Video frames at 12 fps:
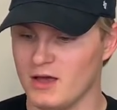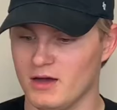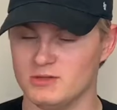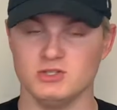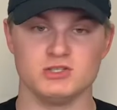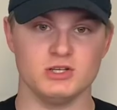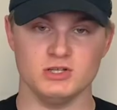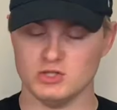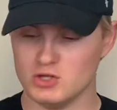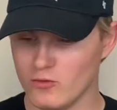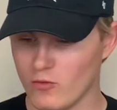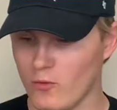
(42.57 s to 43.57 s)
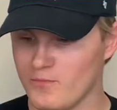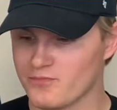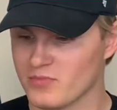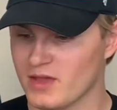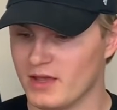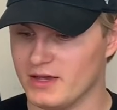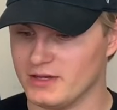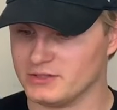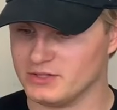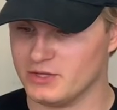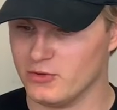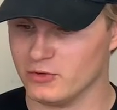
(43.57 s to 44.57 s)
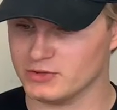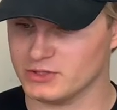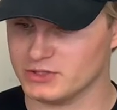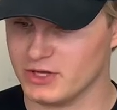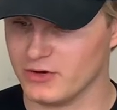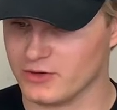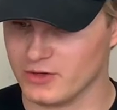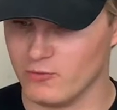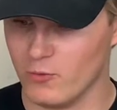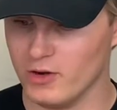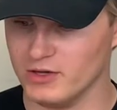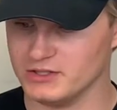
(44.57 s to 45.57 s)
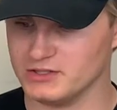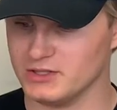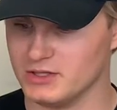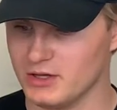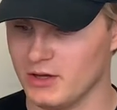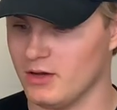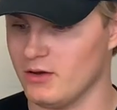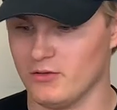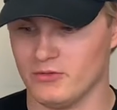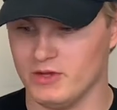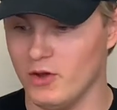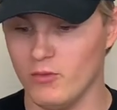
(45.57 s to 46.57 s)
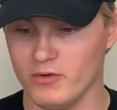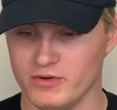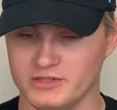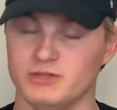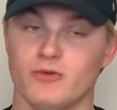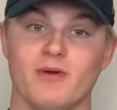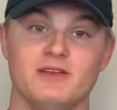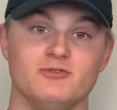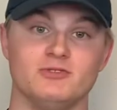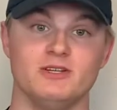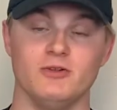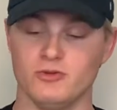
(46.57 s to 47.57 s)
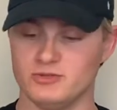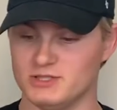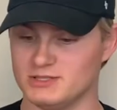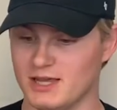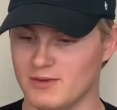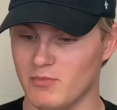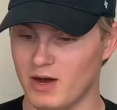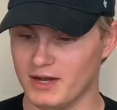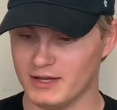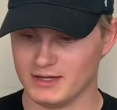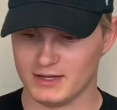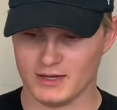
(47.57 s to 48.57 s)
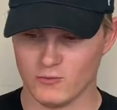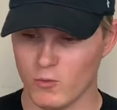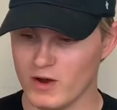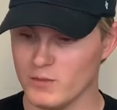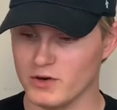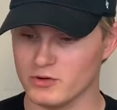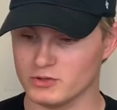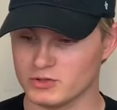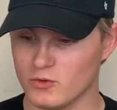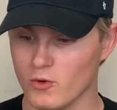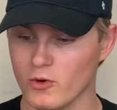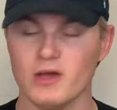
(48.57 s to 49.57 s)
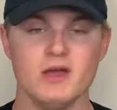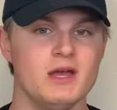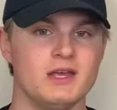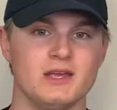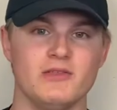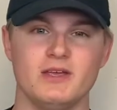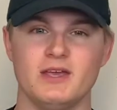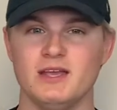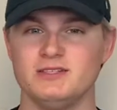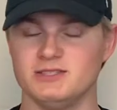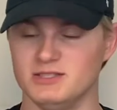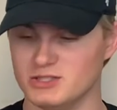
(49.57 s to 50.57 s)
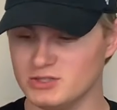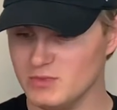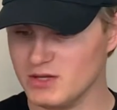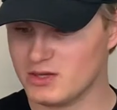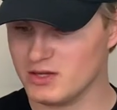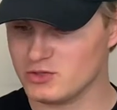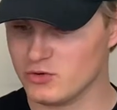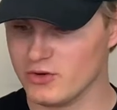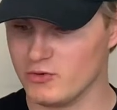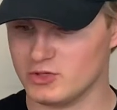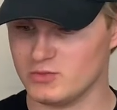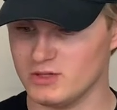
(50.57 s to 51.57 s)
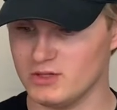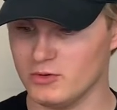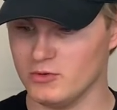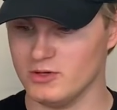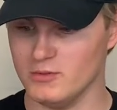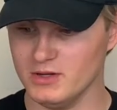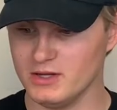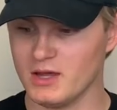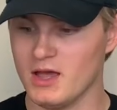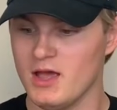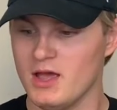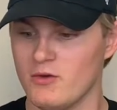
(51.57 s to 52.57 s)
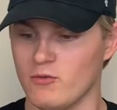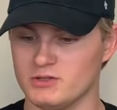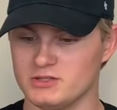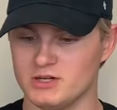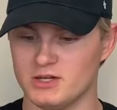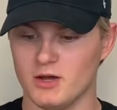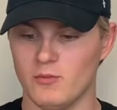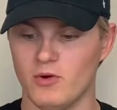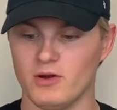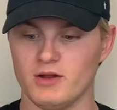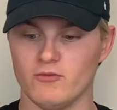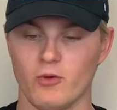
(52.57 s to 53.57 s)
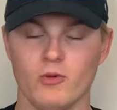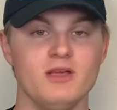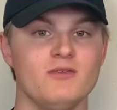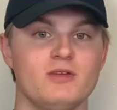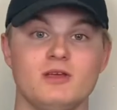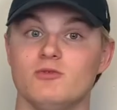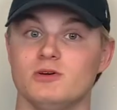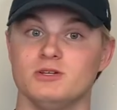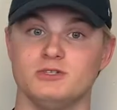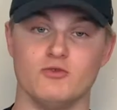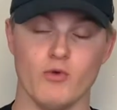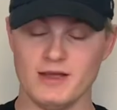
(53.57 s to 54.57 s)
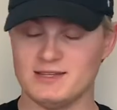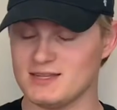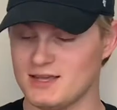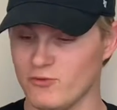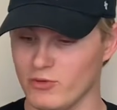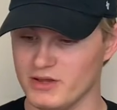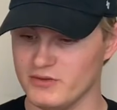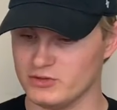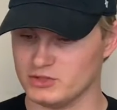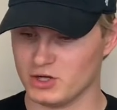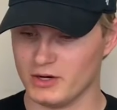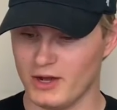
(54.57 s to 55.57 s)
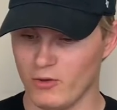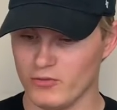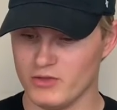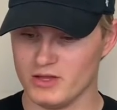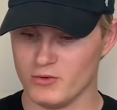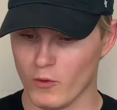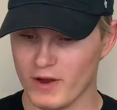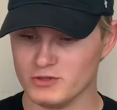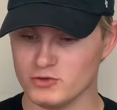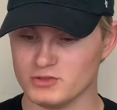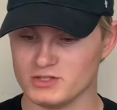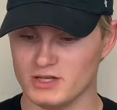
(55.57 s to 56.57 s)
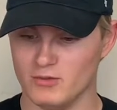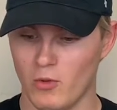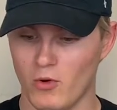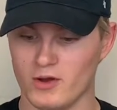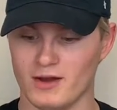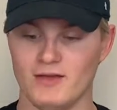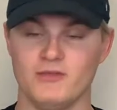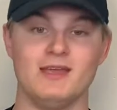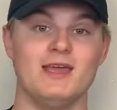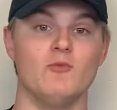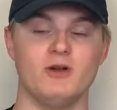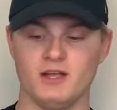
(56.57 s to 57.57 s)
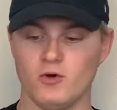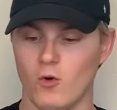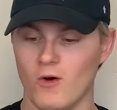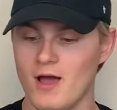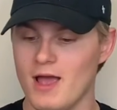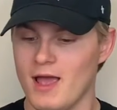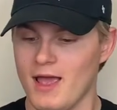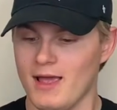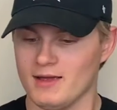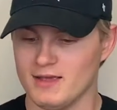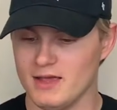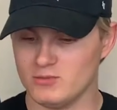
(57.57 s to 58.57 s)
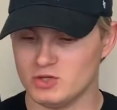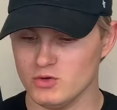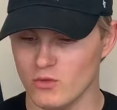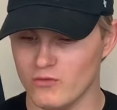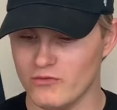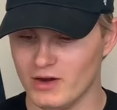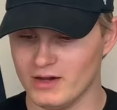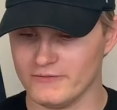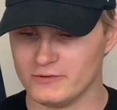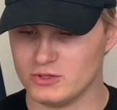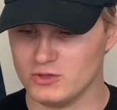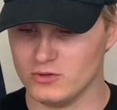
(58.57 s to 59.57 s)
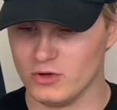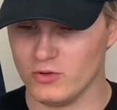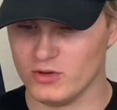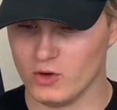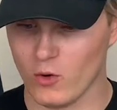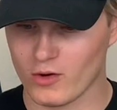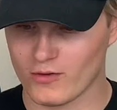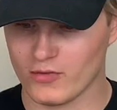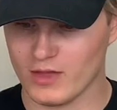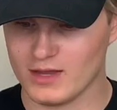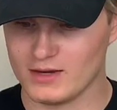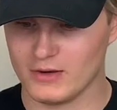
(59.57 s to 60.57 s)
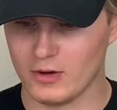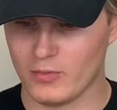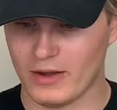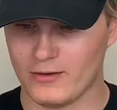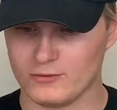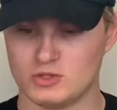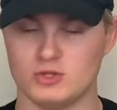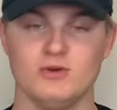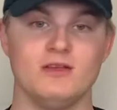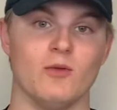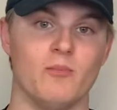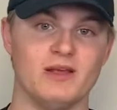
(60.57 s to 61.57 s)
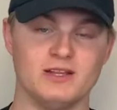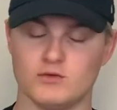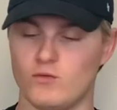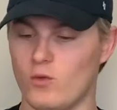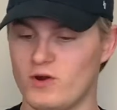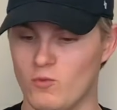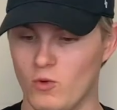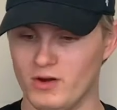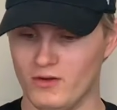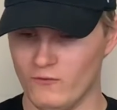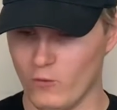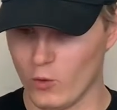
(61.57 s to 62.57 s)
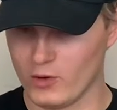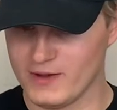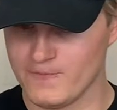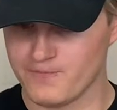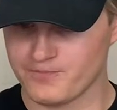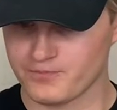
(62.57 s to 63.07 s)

just in general, as Igor Shesterkin was the only reason the Rangers didn't lose this game by a way bigger score. You had the Casey DeSmith injury, which meant Louis Domingue was going to come on in relief. He was great in relief, shut out the Rangers, and Malkin had the game-winning goal. Game 2, 5-2 New York. They ended up out shooting the Pens 41-40,